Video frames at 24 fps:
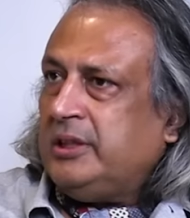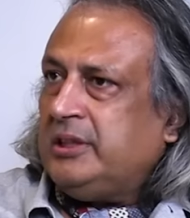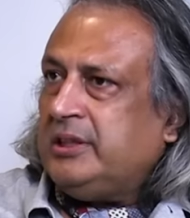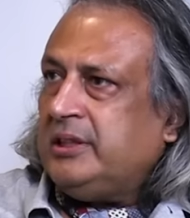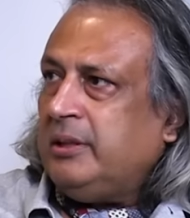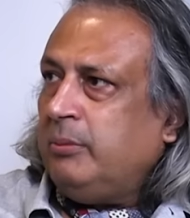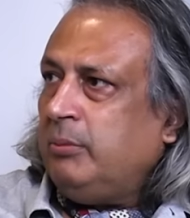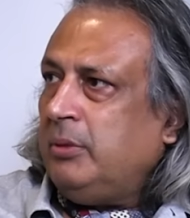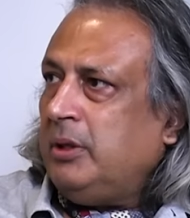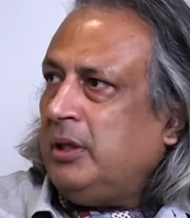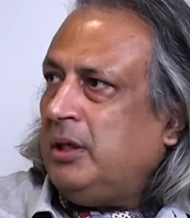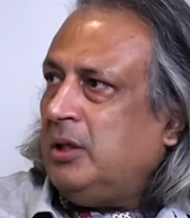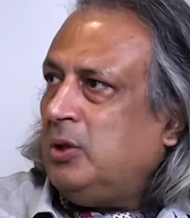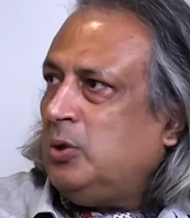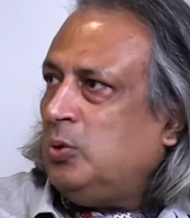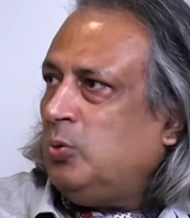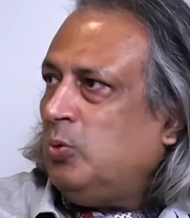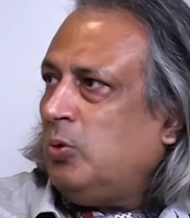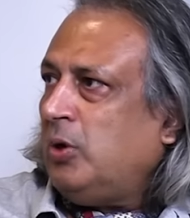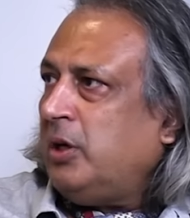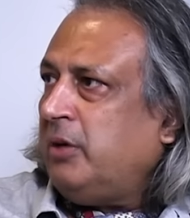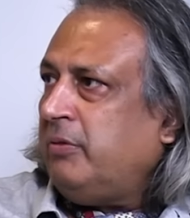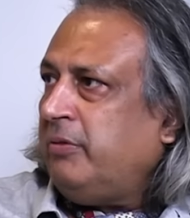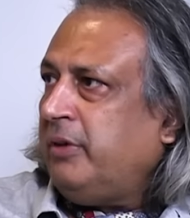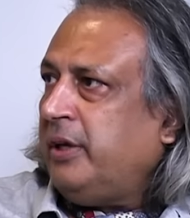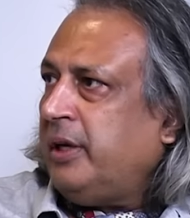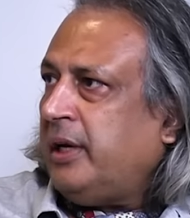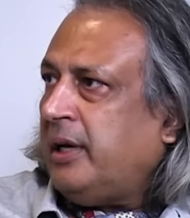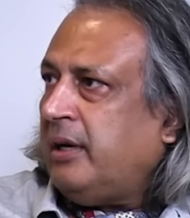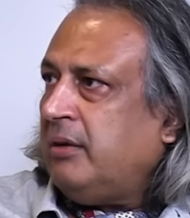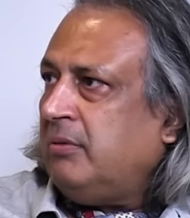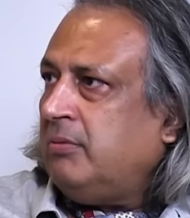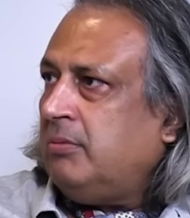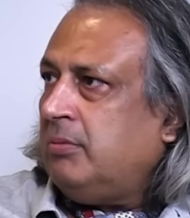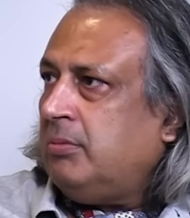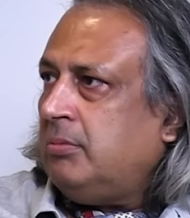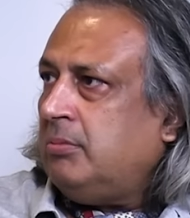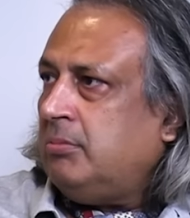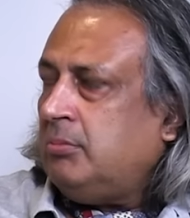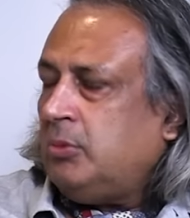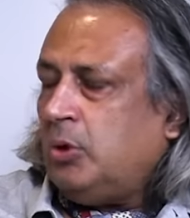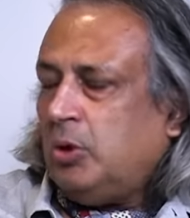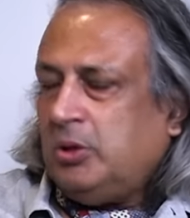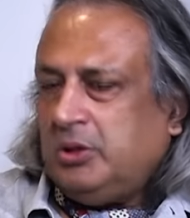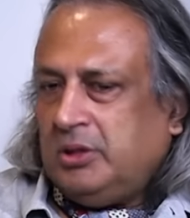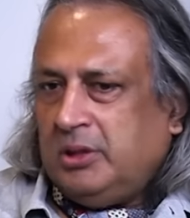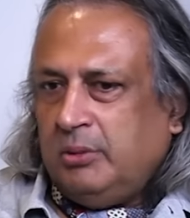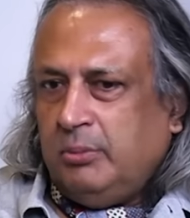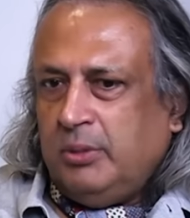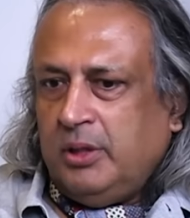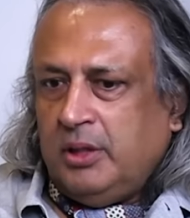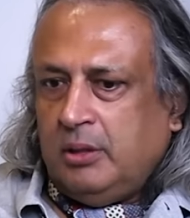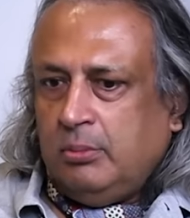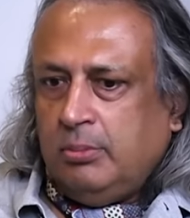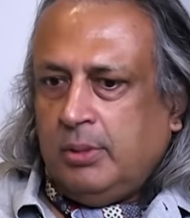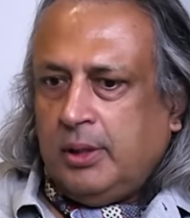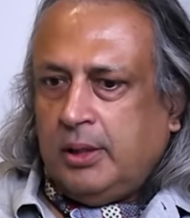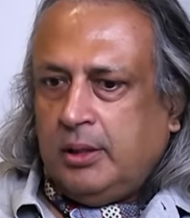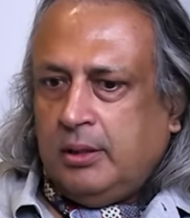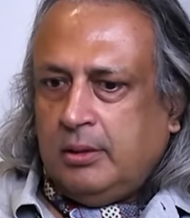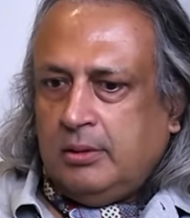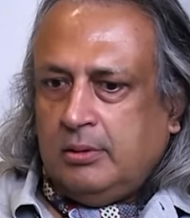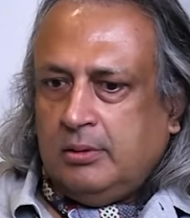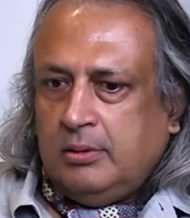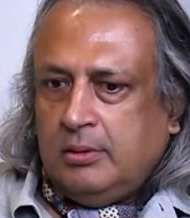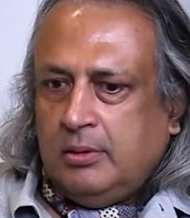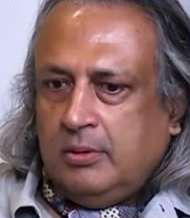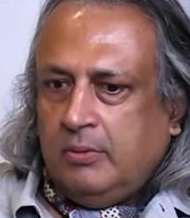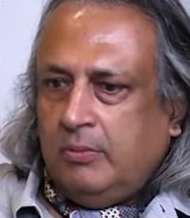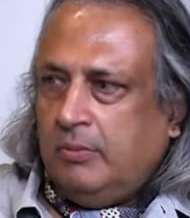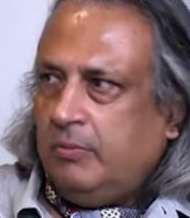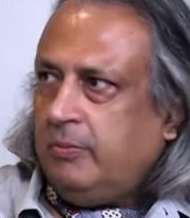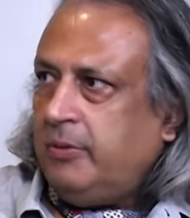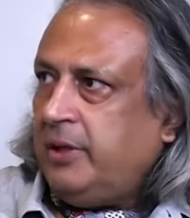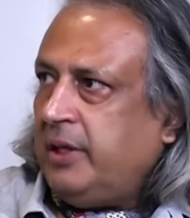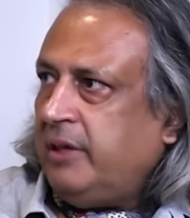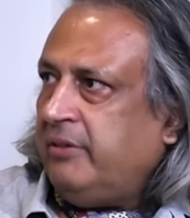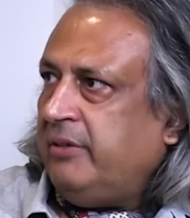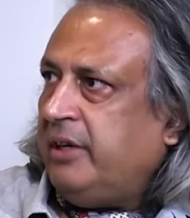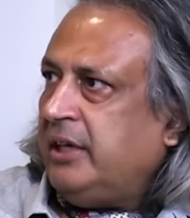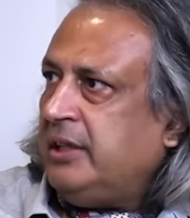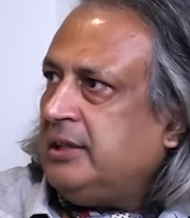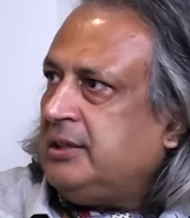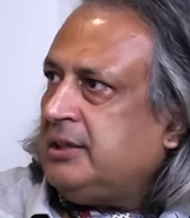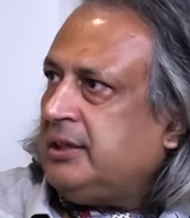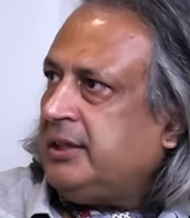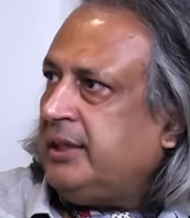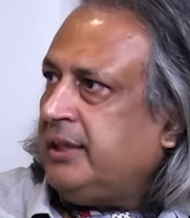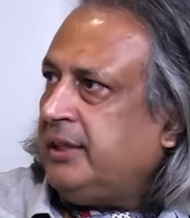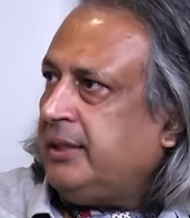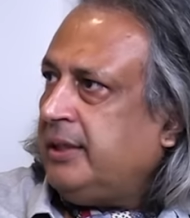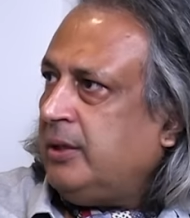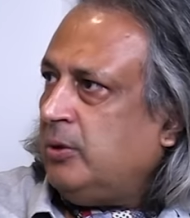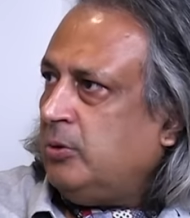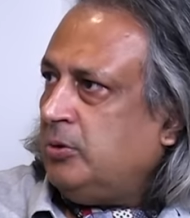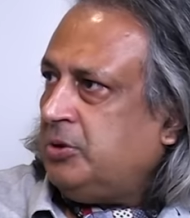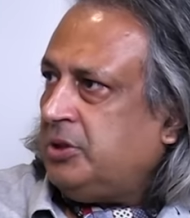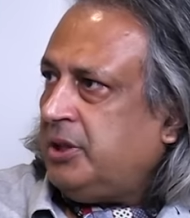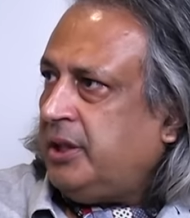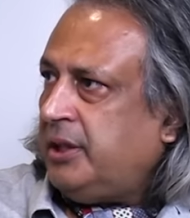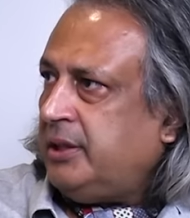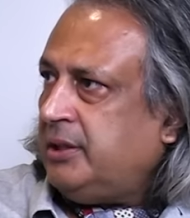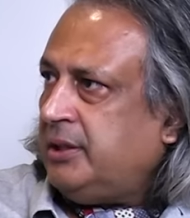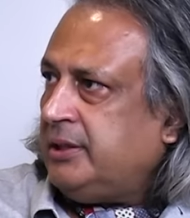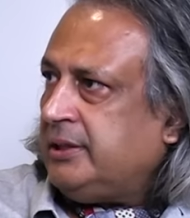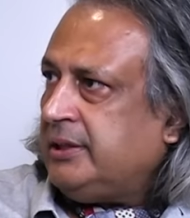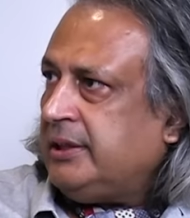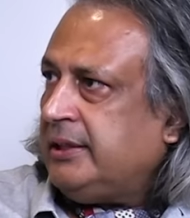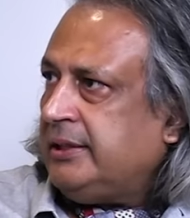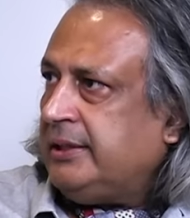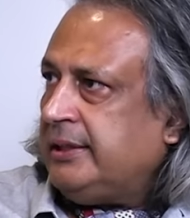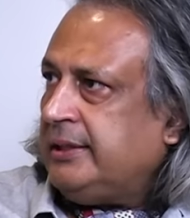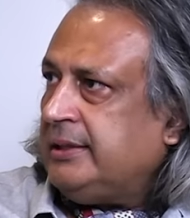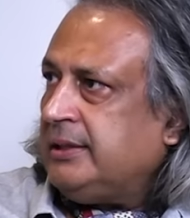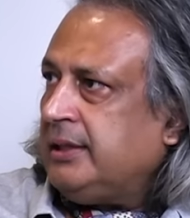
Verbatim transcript: it's similar to what we have, not similar, but we have LSE and LOC. They see,